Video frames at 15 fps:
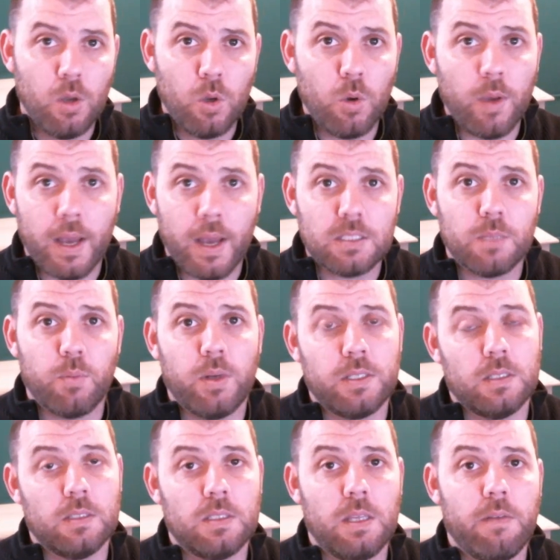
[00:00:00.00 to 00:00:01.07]
who has the
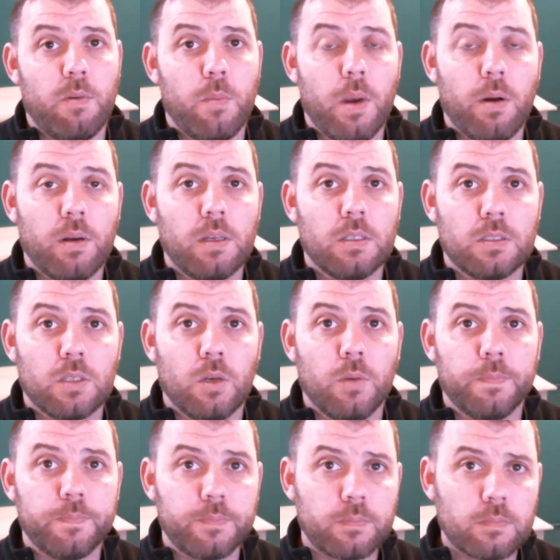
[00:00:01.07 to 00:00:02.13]
presidency in America. So